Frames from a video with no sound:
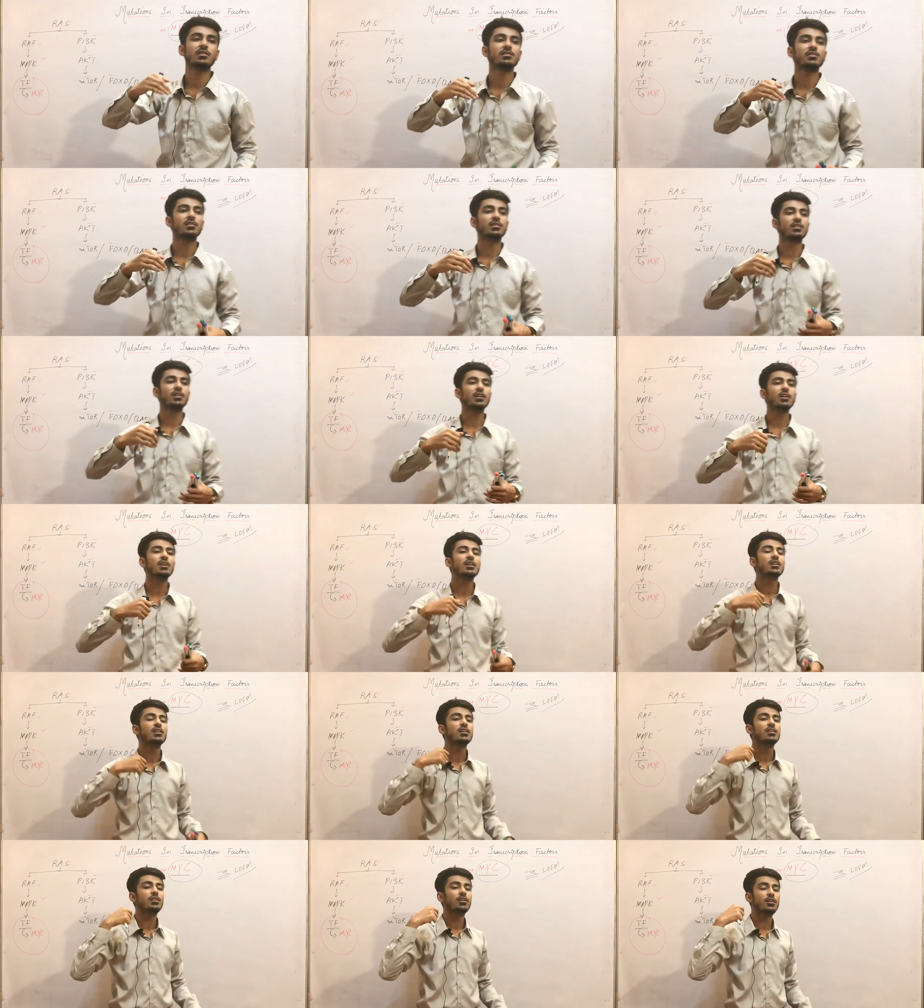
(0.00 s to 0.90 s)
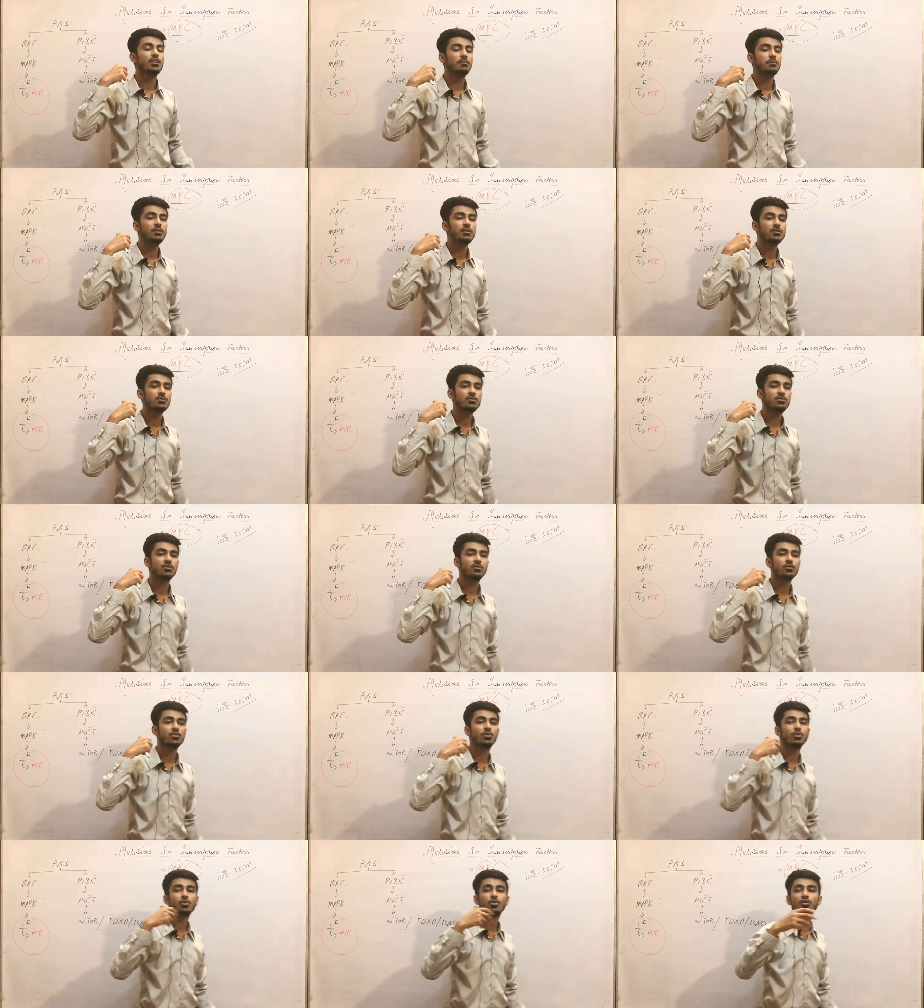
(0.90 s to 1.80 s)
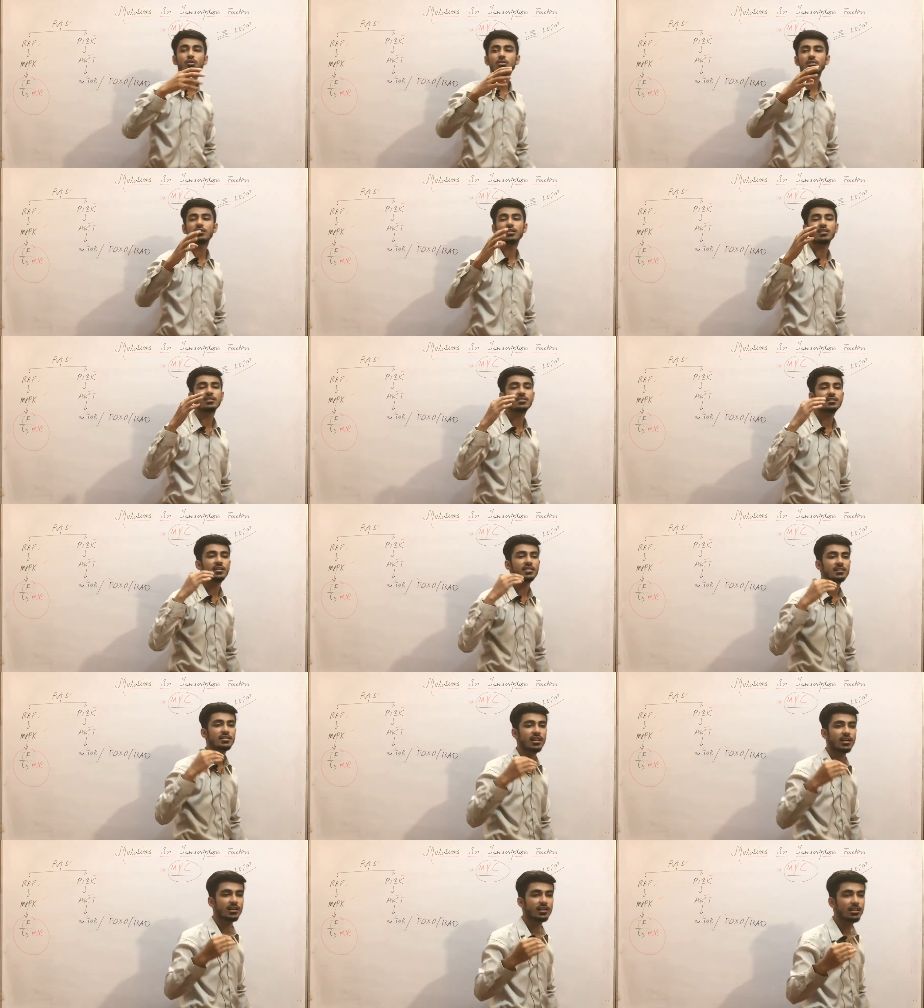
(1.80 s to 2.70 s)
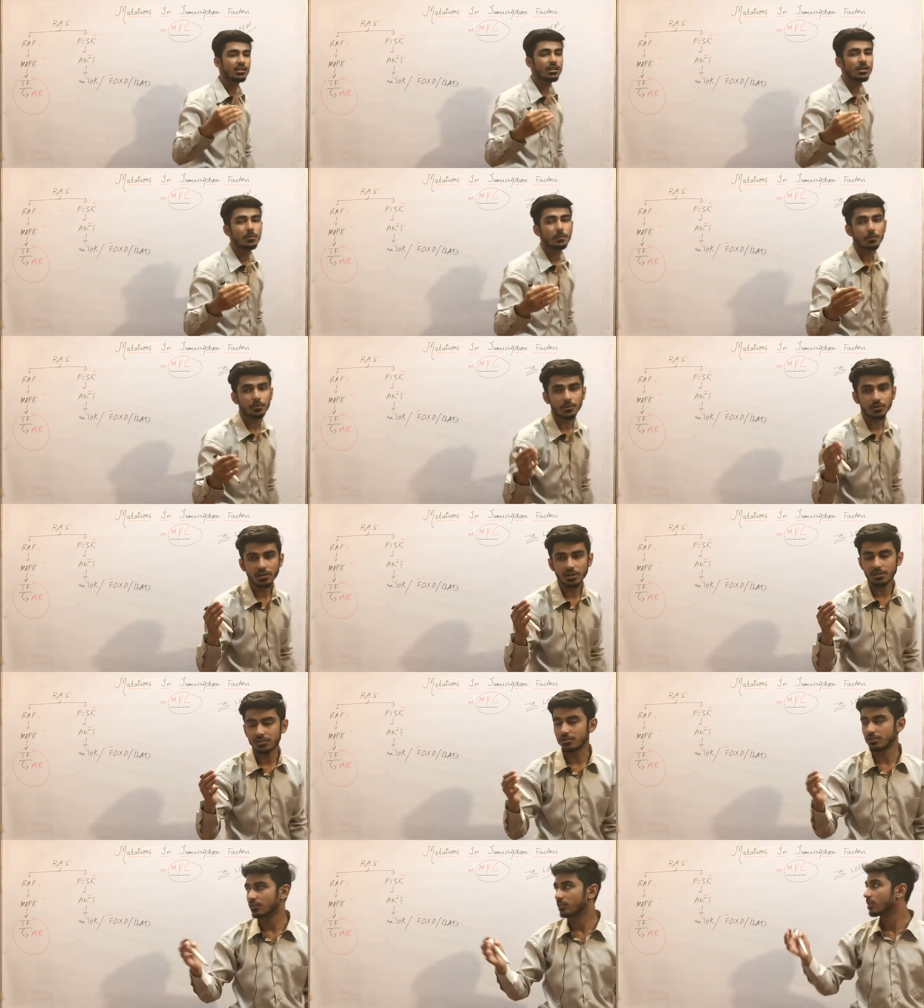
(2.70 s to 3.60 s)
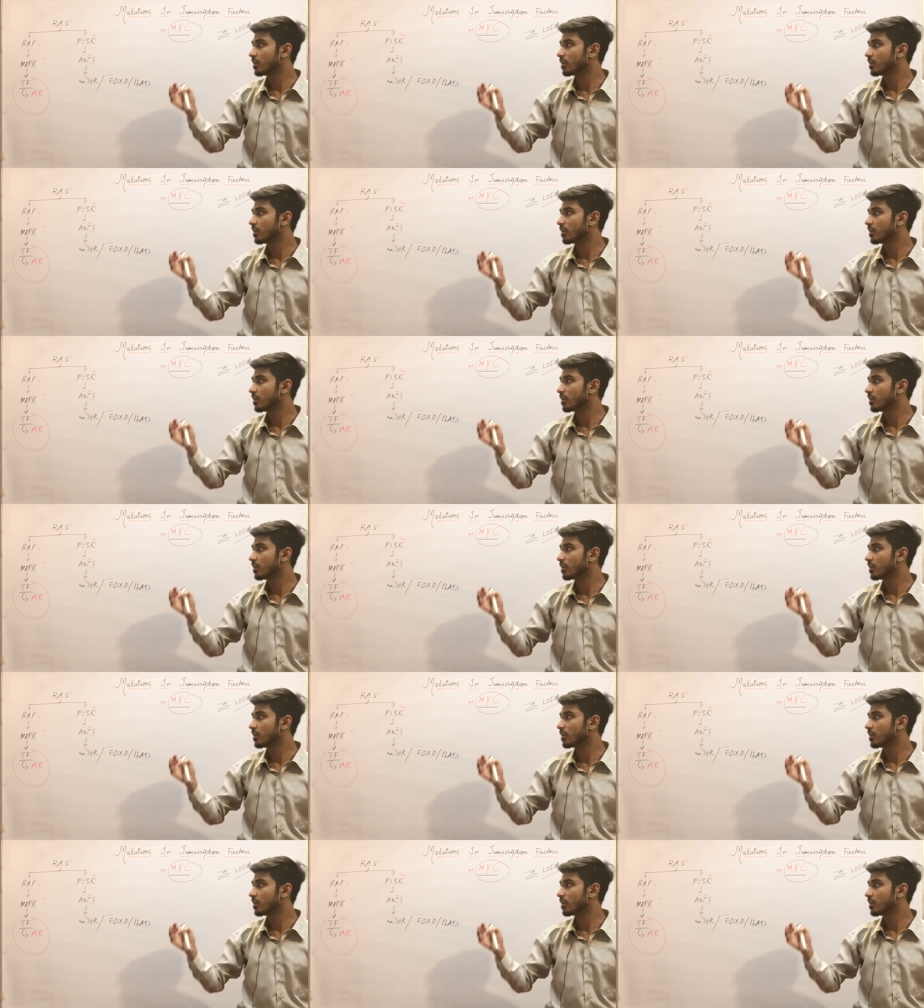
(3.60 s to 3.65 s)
in the growth and cell cycle progression.